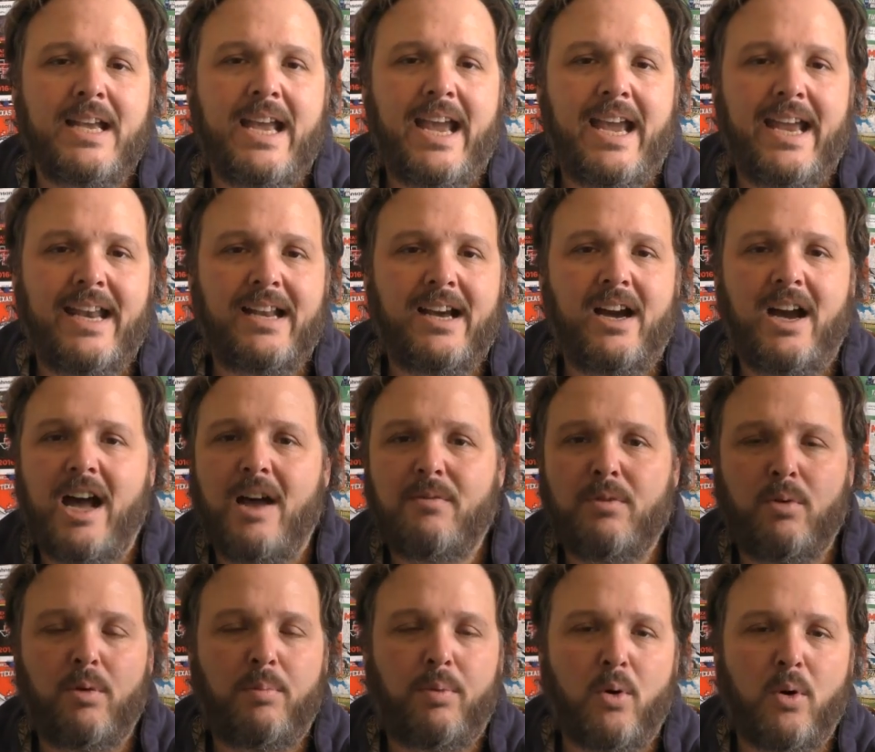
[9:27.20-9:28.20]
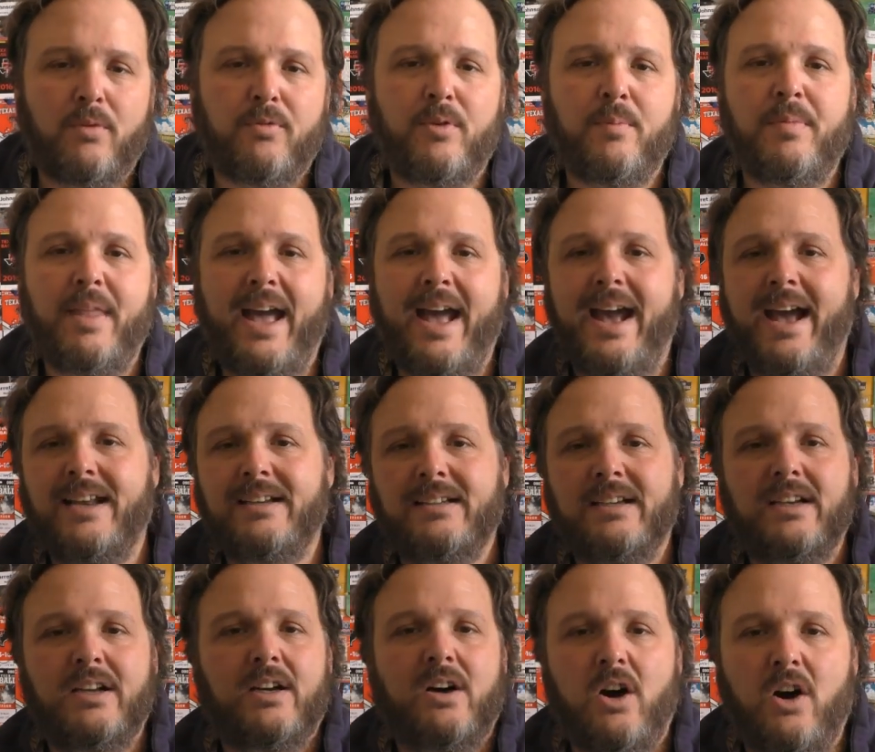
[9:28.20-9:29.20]
and I'll have a report from that.
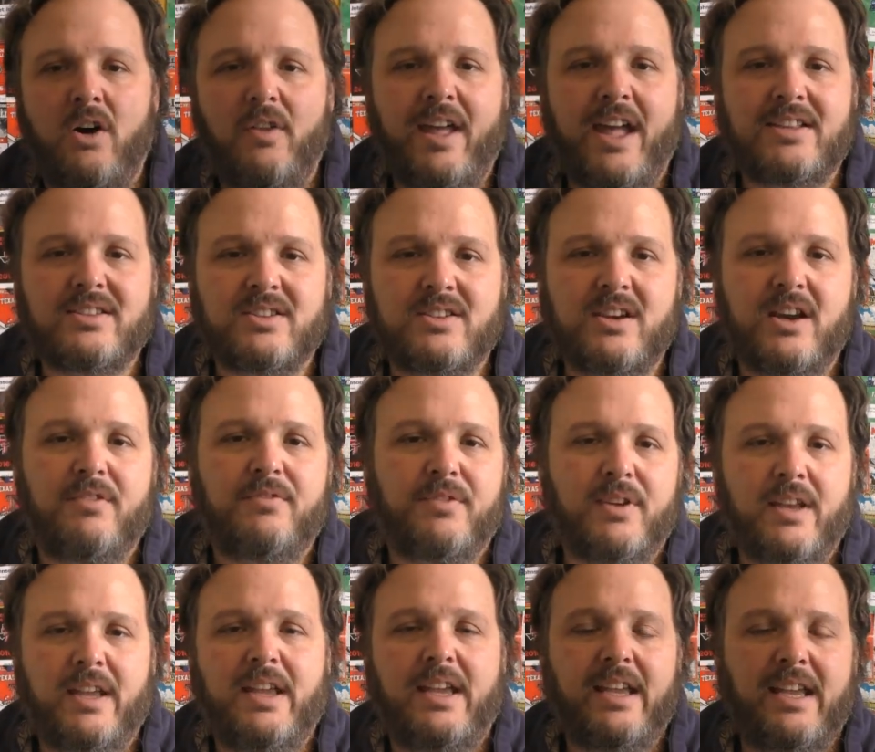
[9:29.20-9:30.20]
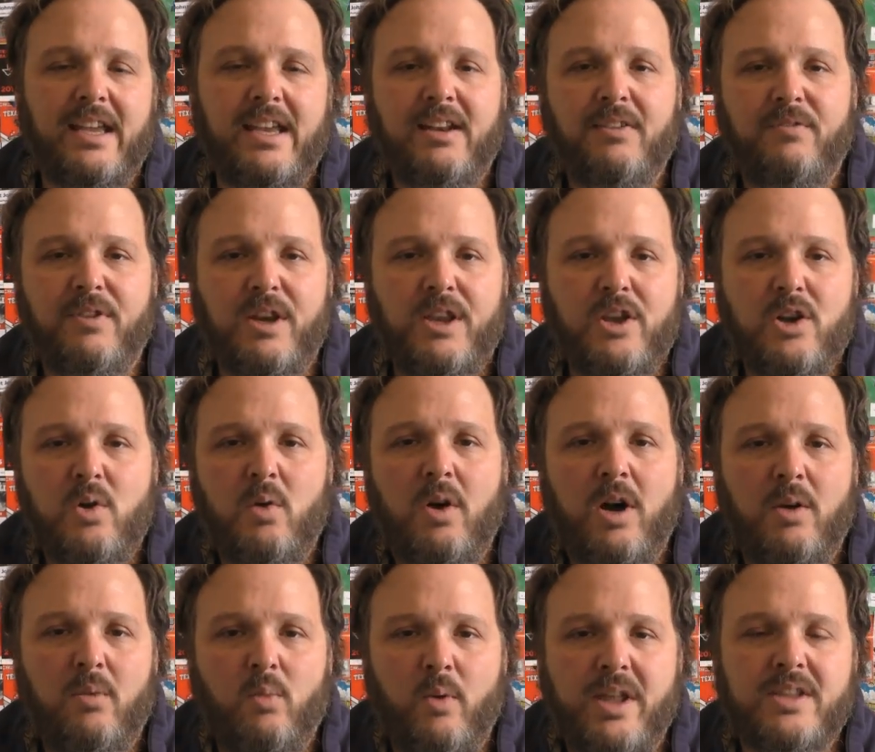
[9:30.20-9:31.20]
All that stuff in a video
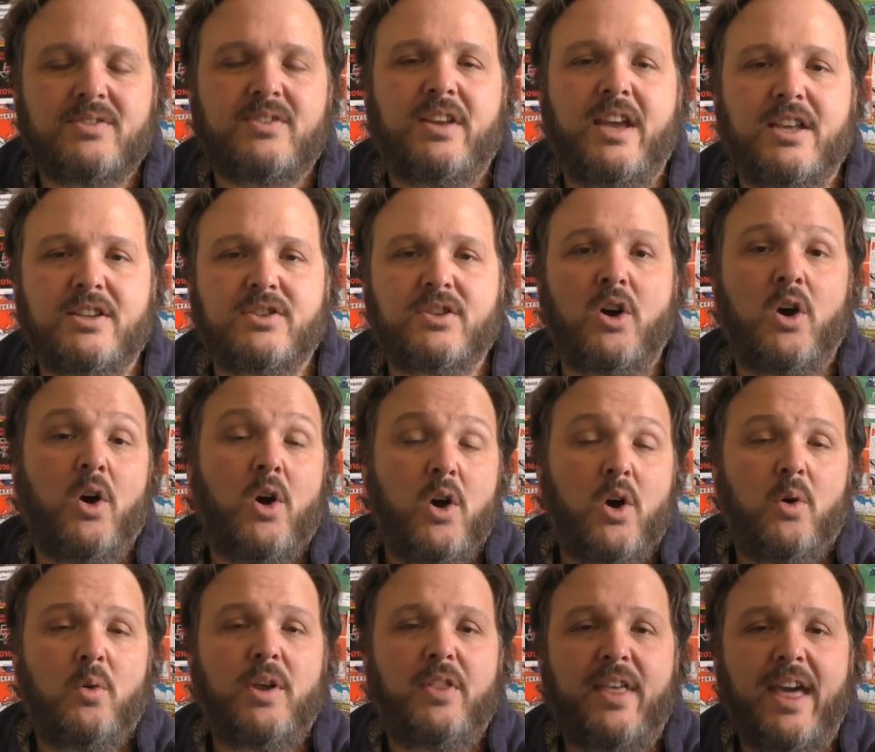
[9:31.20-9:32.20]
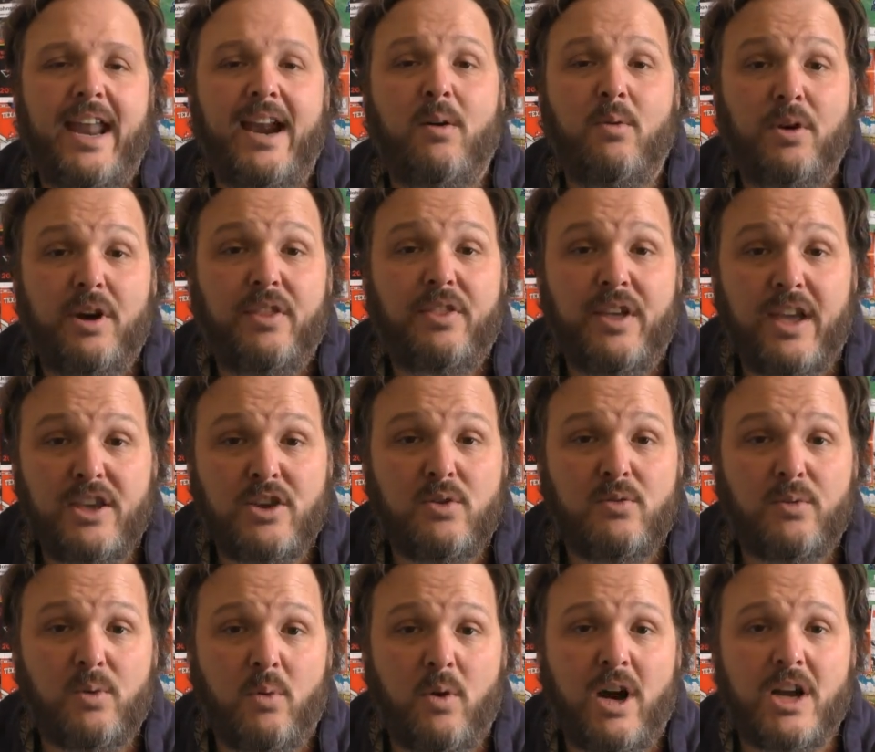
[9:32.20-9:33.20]
on Wednesday. So with that, I want to thank you
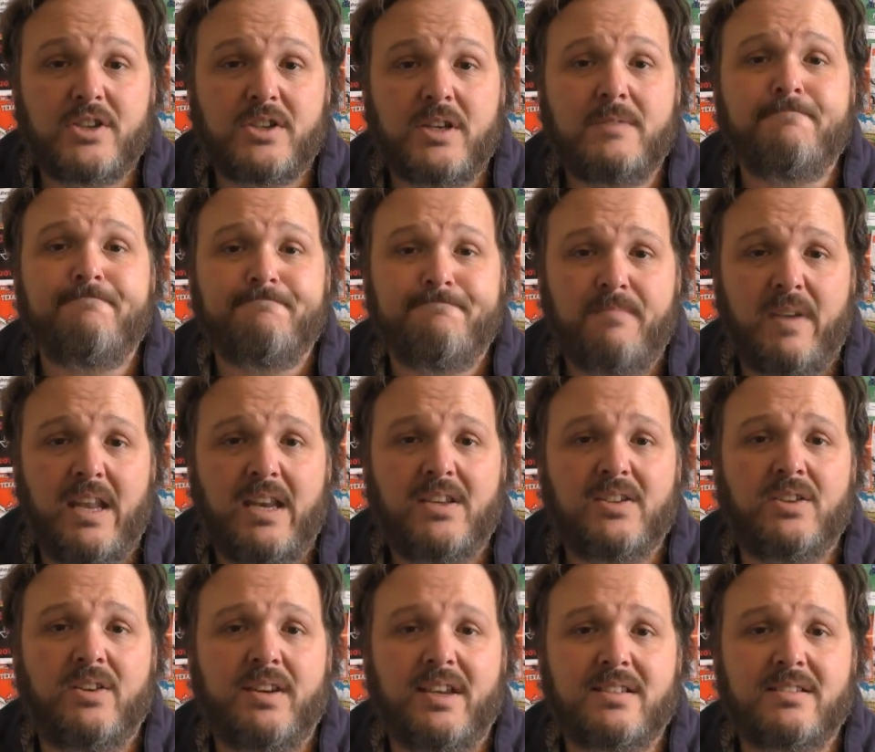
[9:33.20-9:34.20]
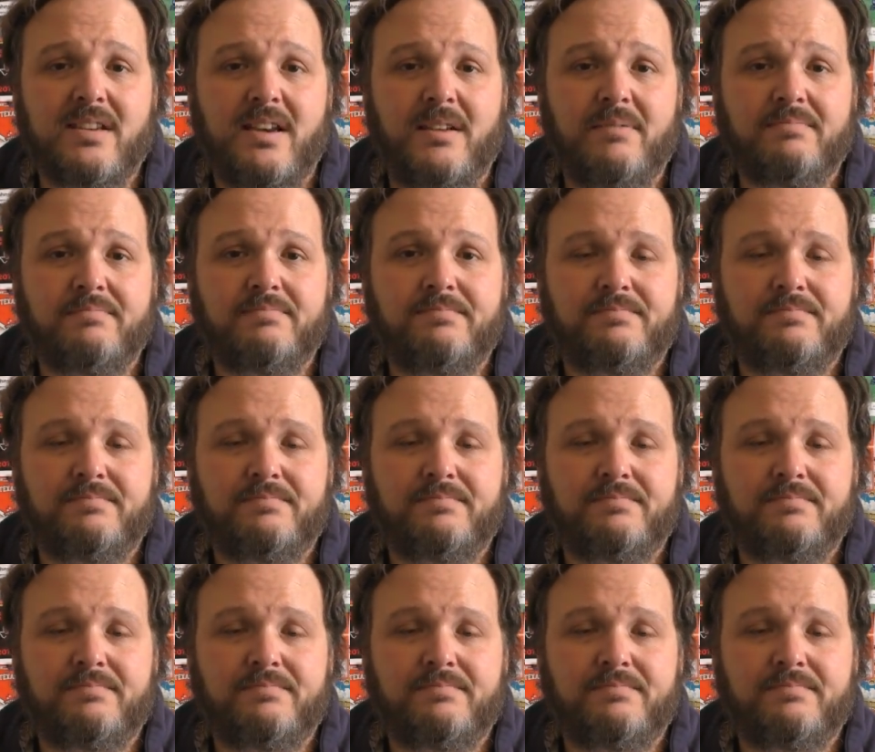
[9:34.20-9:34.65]
for watching, and until next time.